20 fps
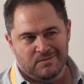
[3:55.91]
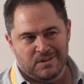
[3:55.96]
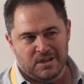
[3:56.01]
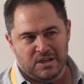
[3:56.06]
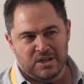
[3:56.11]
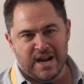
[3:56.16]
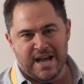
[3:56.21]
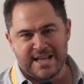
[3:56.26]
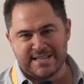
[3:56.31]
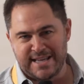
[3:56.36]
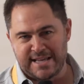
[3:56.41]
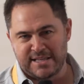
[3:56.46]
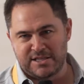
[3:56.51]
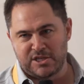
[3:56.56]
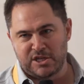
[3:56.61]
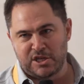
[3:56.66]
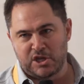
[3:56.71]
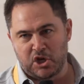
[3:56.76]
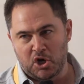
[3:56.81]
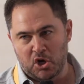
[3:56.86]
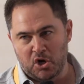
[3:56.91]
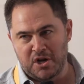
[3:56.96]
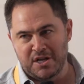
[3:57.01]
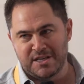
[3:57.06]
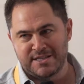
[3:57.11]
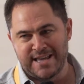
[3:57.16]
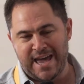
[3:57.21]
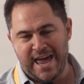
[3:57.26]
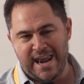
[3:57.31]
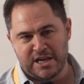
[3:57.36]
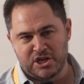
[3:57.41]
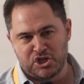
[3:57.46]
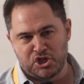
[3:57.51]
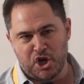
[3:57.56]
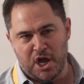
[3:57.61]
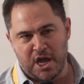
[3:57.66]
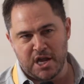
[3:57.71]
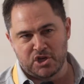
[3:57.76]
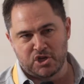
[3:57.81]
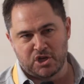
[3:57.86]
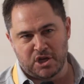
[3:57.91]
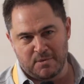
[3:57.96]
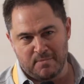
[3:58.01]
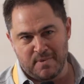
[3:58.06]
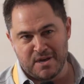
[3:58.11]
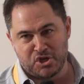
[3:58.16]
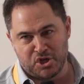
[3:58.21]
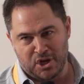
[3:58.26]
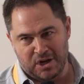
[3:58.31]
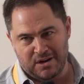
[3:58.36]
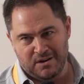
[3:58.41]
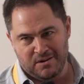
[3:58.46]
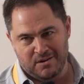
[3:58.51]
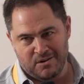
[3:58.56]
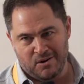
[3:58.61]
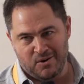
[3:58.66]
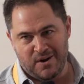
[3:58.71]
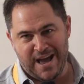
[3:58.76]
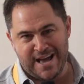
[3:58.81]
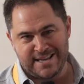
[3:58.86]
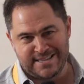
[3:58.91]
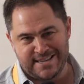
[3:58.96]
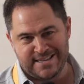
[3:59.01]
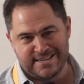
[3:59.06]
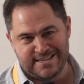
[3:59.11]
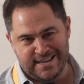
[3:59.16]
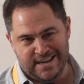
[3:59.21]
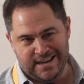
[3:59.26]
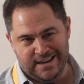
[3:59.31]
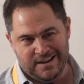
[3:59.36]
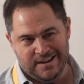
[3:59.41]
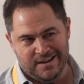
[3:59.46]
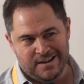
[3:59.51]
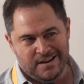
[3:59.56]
the United States Securities and Exchange Commission, or SEC.